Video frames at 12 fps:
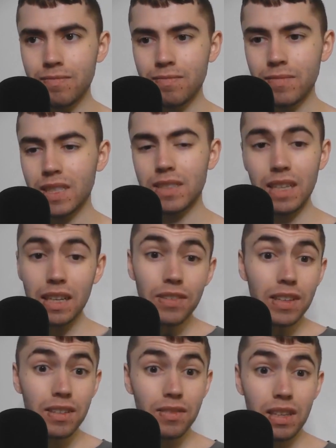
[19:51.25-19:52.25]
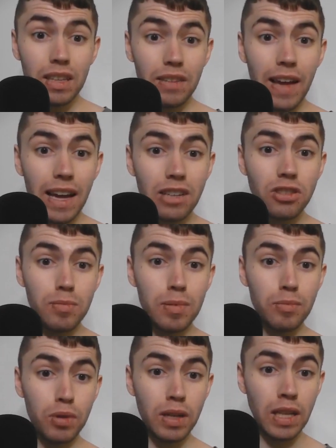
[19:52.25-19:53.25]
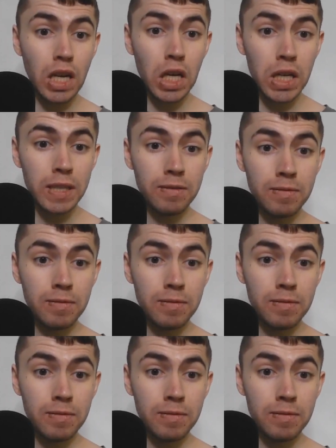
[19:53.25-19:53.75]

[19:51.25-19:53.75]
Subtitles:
Because defensively, they've actually been pretty good.